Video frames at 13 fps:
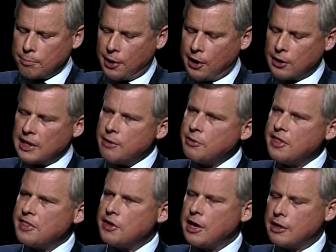apparently within
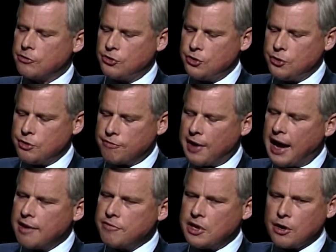the next 2 to
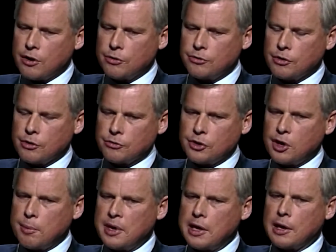5 years, there is going
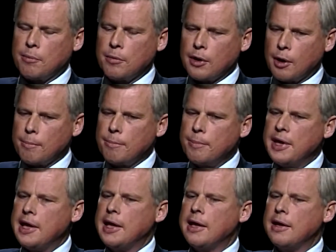to be a
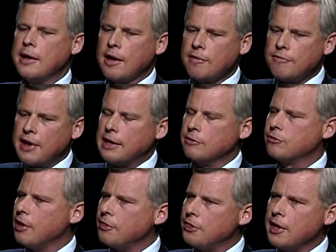big event.
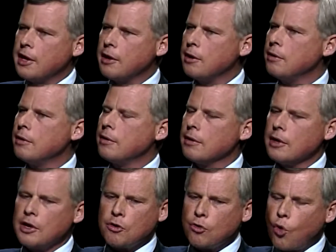Something
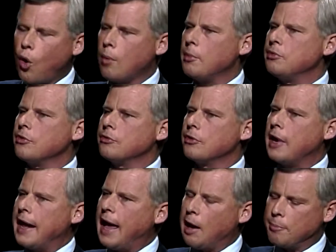enormous is going to
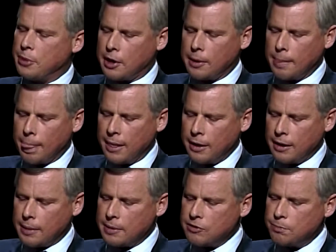happen.
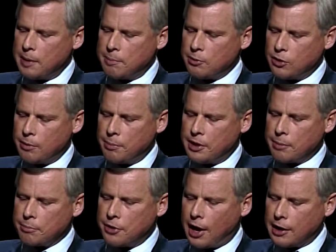And these people who have been
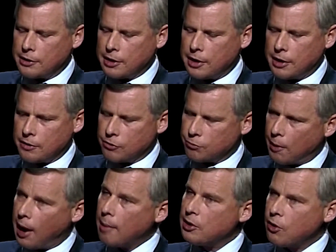abducted, and there's
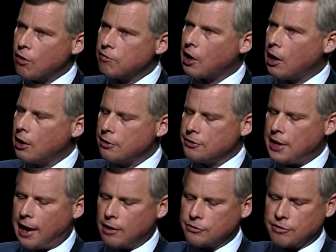probably over
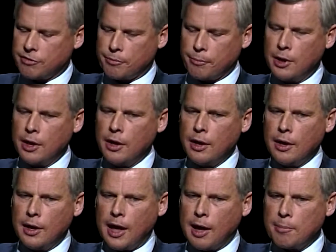100,000 of them,
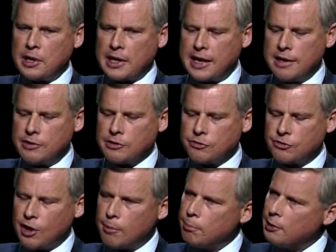have been given
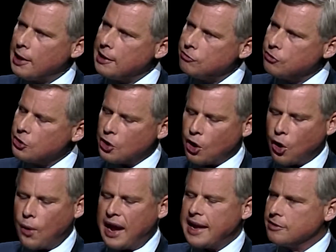some place to
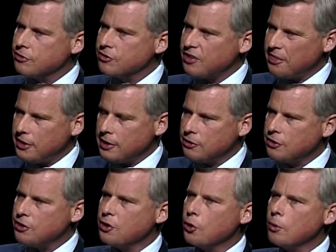go and something to do.